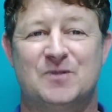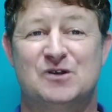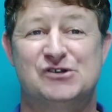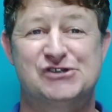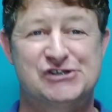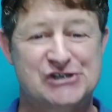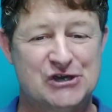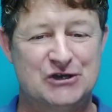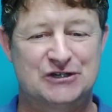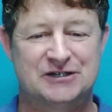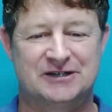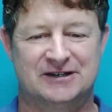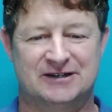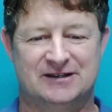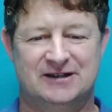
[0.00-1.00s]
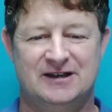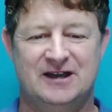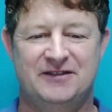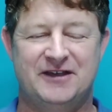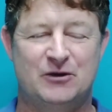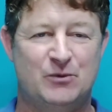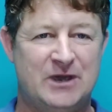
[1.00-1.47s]
Certain
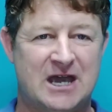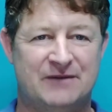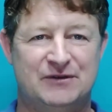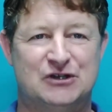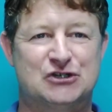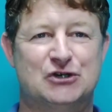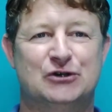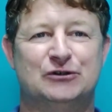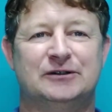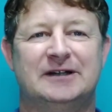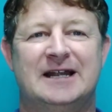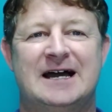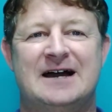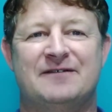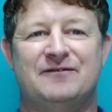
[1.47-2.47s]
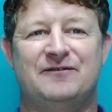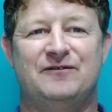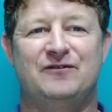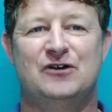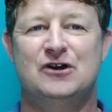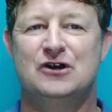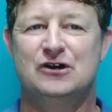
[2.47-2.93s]
that we have eternal
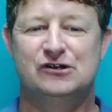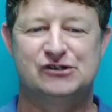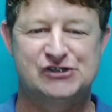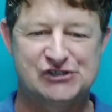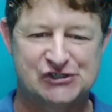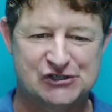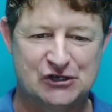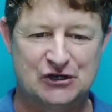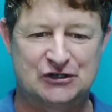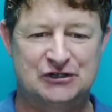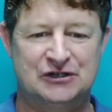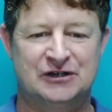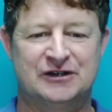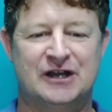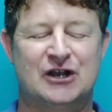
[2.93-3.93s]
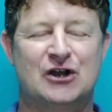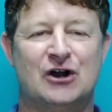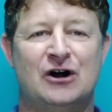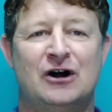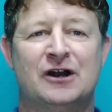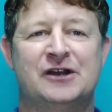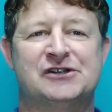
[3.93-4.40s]
life. Certain that
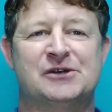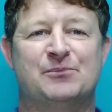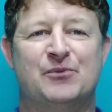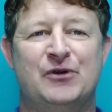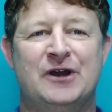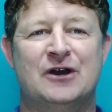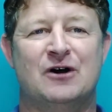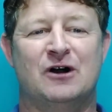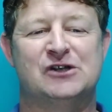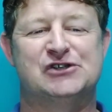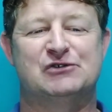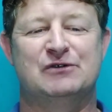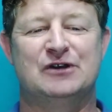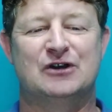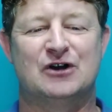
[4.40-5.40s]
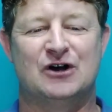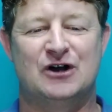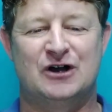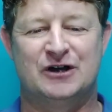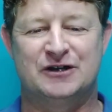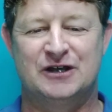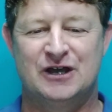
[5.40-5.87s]
God is a prayer-answering
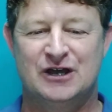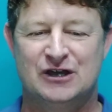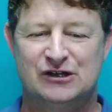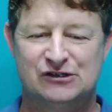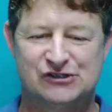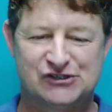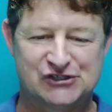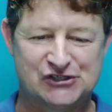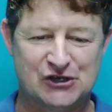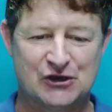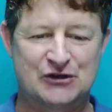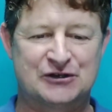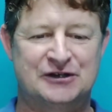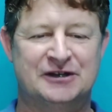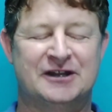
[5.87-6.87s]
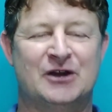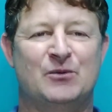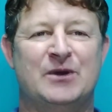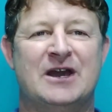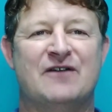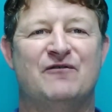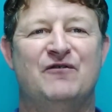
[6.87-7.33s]
God. Certain that
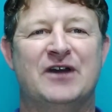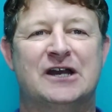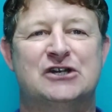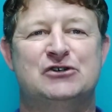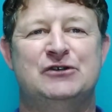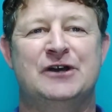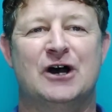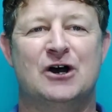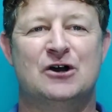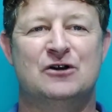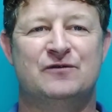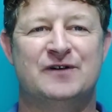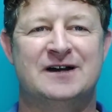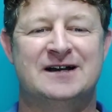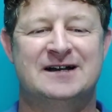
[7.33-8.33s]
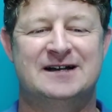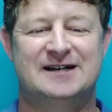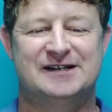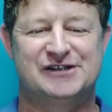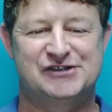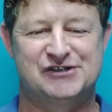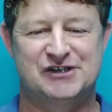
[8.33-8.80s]
we have victory over
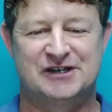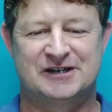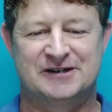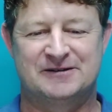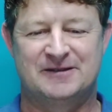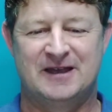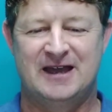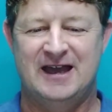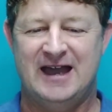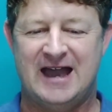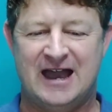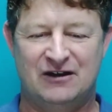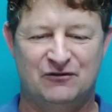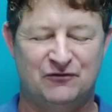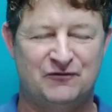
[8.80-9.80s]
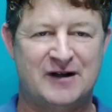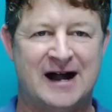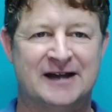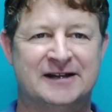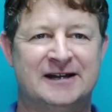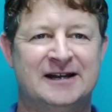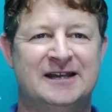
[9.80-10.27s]
sin. And
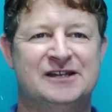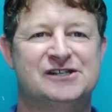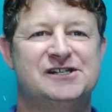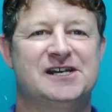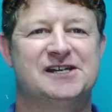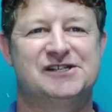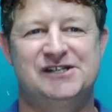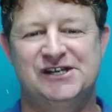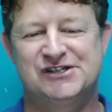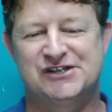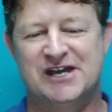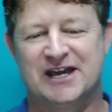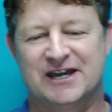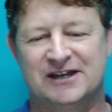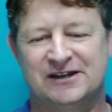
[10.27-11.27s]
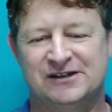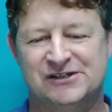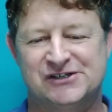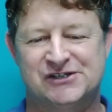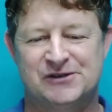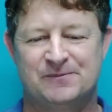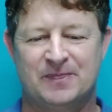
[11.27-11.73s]
finally, in 60
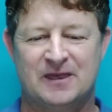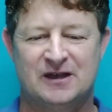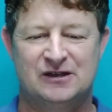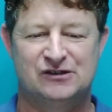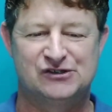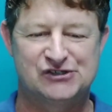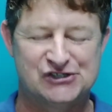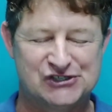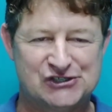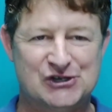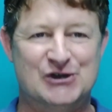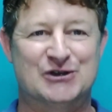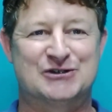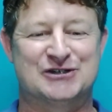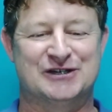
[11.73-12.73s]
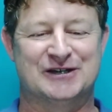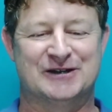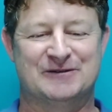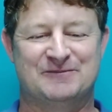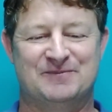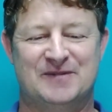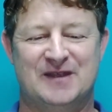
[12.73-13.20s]
seconds,
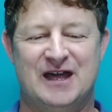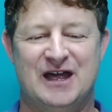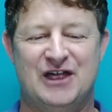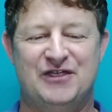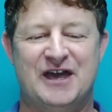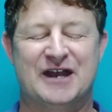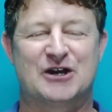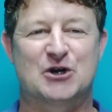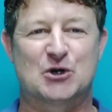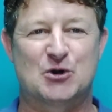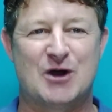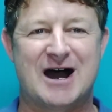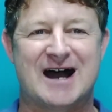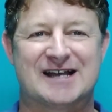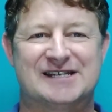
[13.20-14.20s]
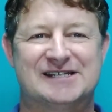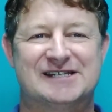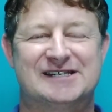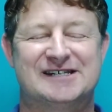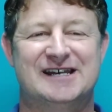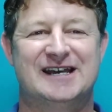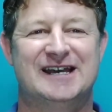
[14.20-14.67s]
certain that
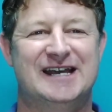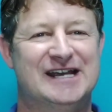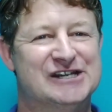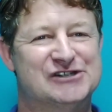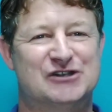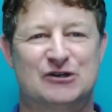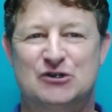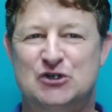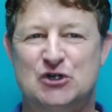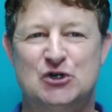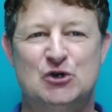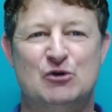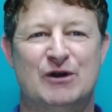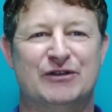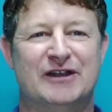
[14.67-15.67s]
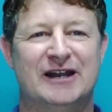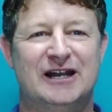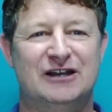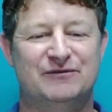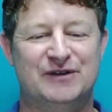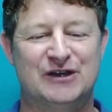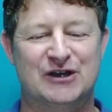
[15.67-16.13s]
Christ is the true and the
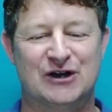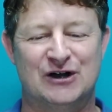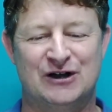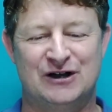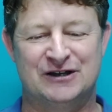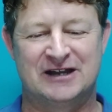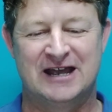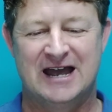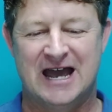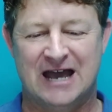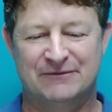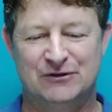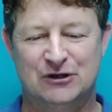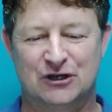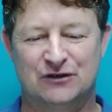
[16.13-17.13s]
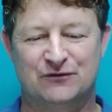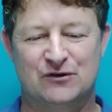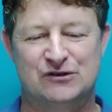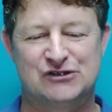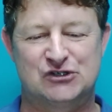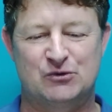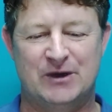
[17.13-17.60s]
living God. Have a look at
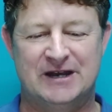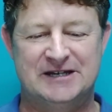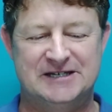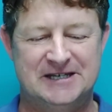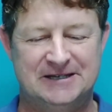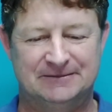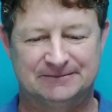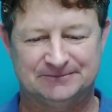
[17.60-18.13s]
verse 20.